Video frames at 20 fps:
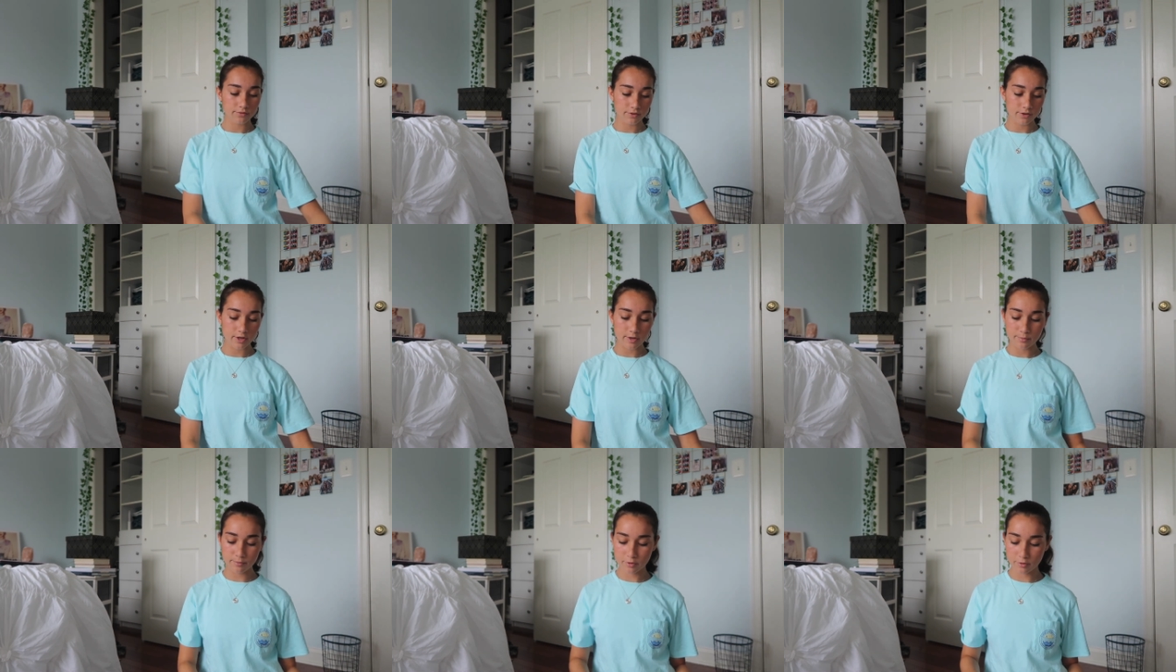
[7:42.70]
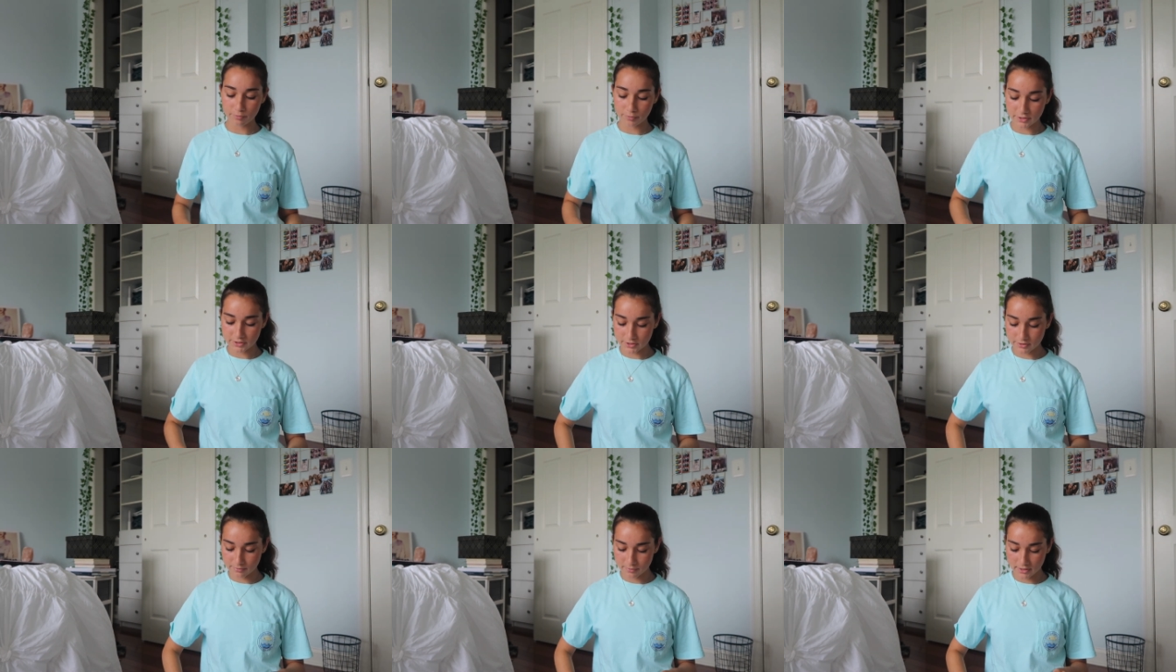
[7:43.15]
very
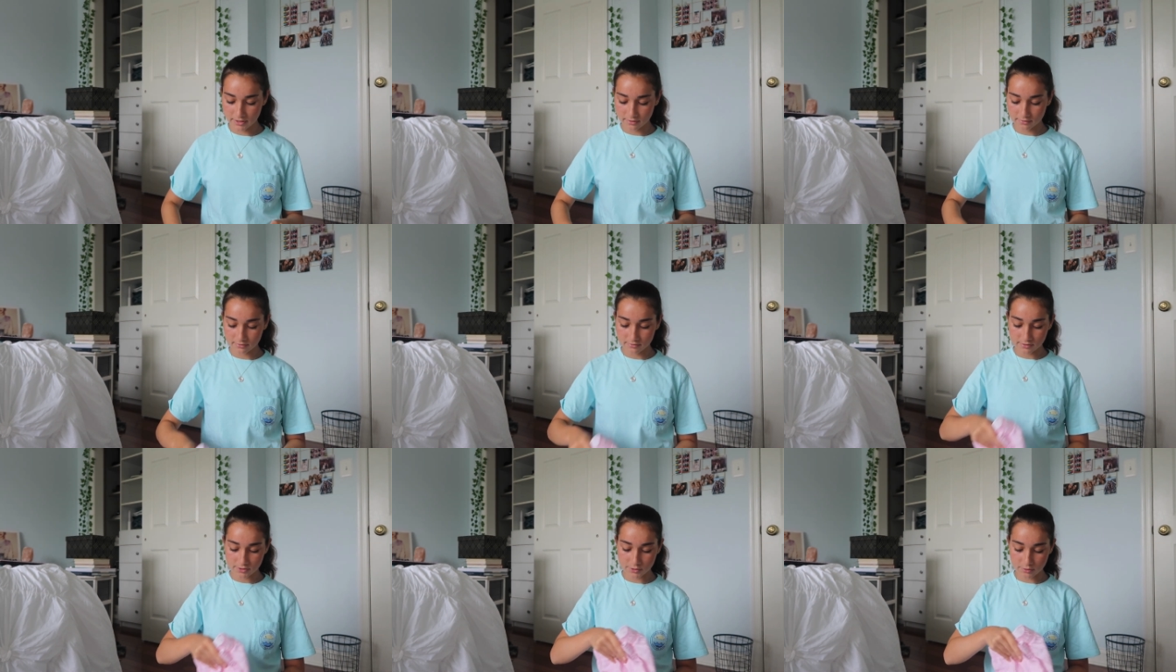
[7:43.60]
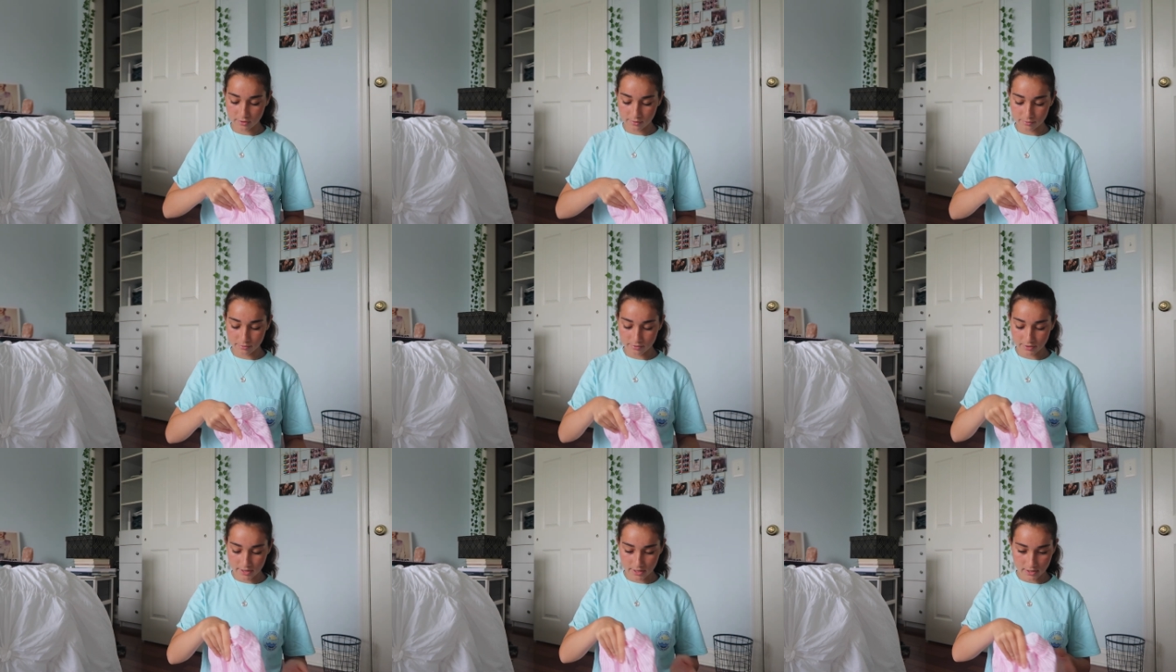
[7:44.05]
appropriate to me. So I'll
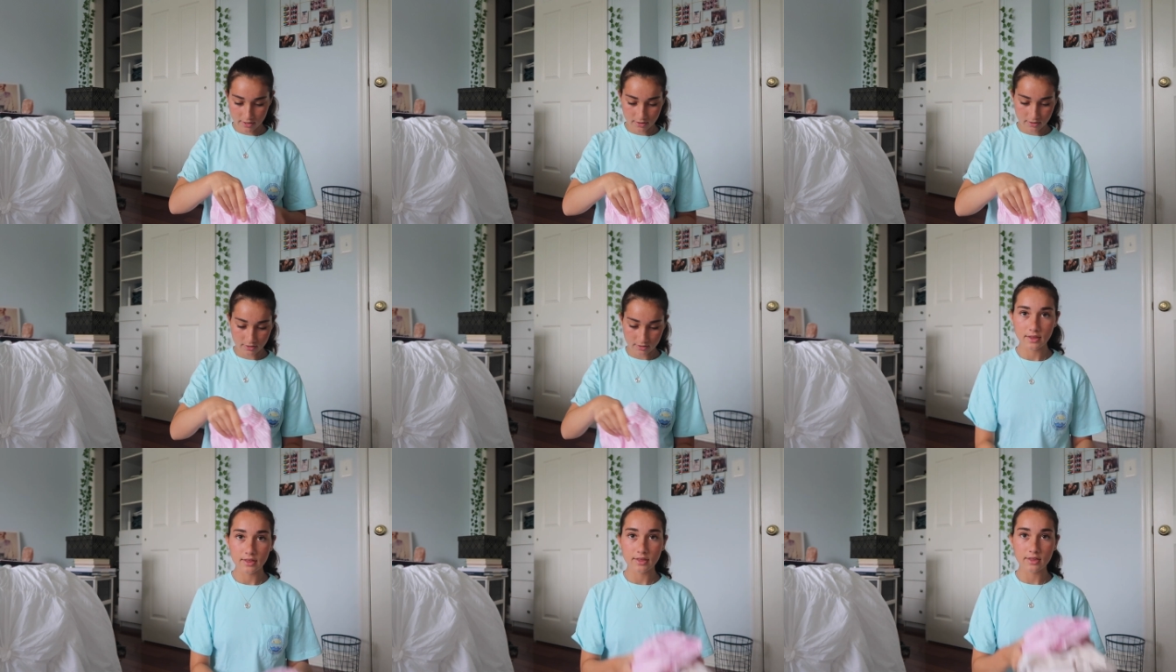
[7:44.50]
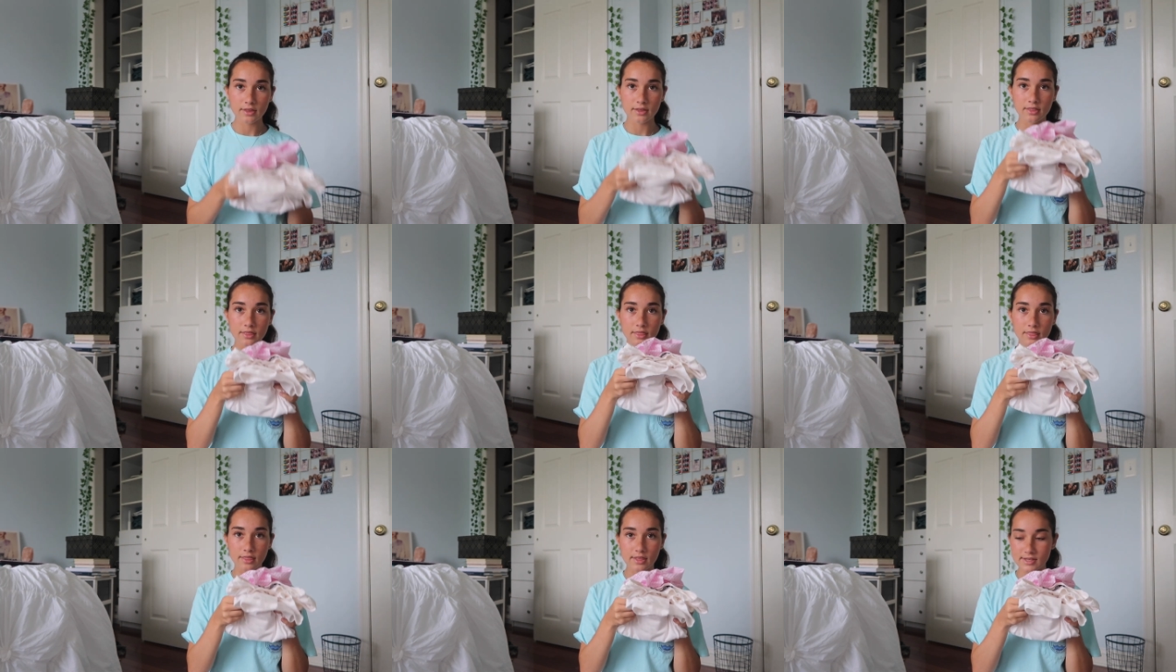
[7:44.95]
bring
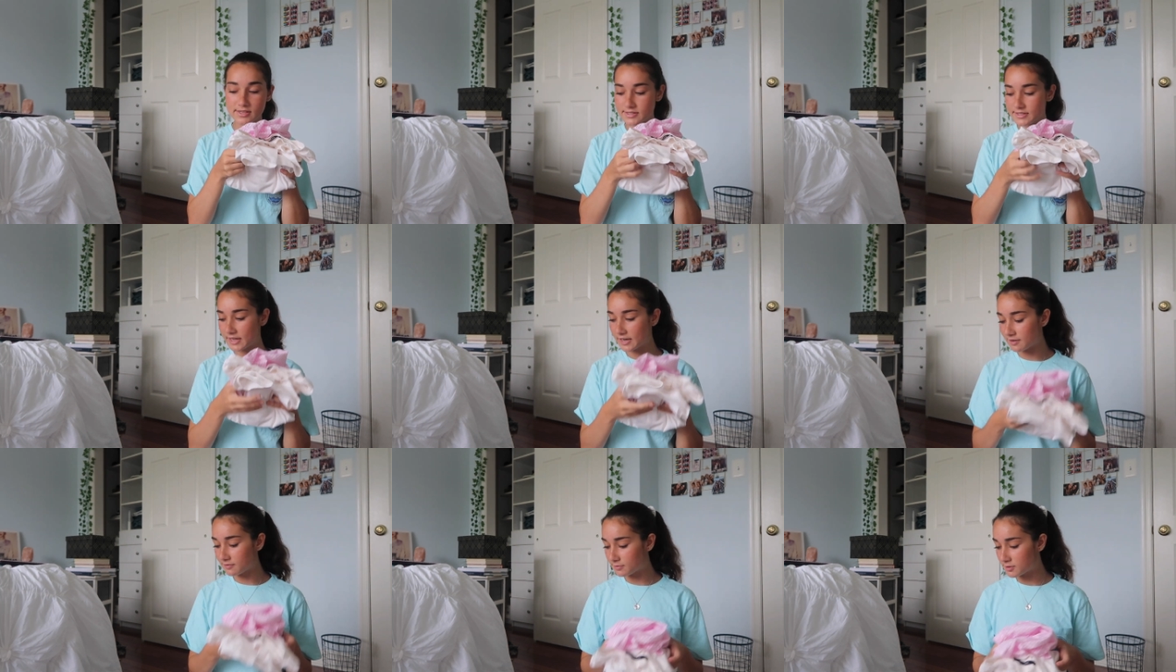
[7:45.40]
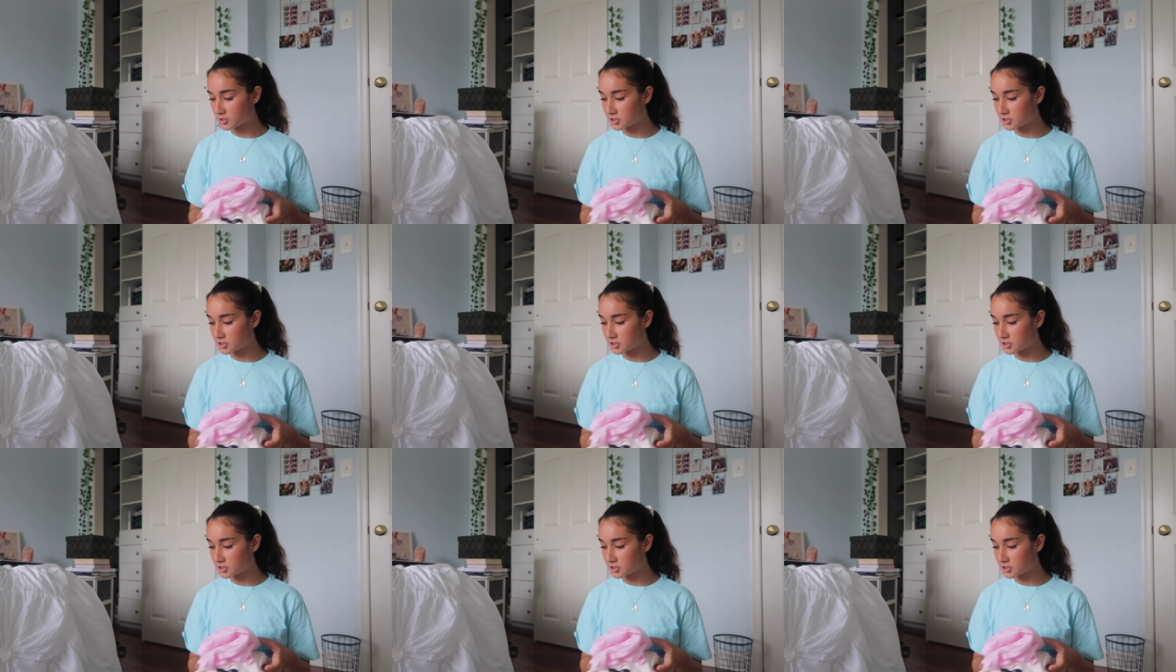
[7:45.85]
this set of